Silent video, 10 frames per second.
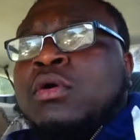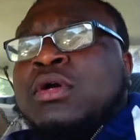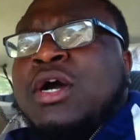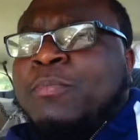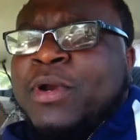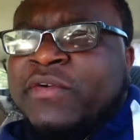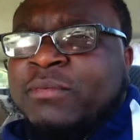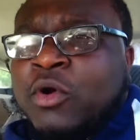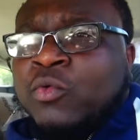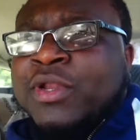A couple of
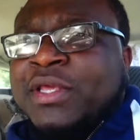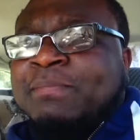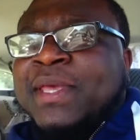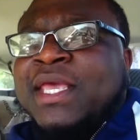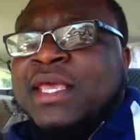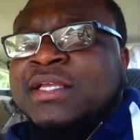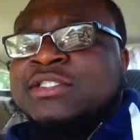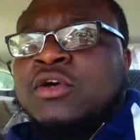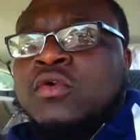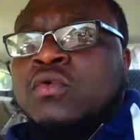them are really big,
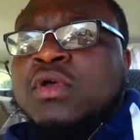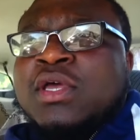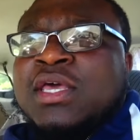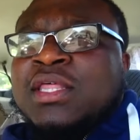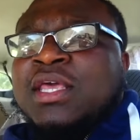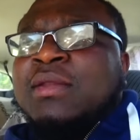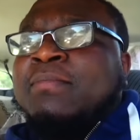so it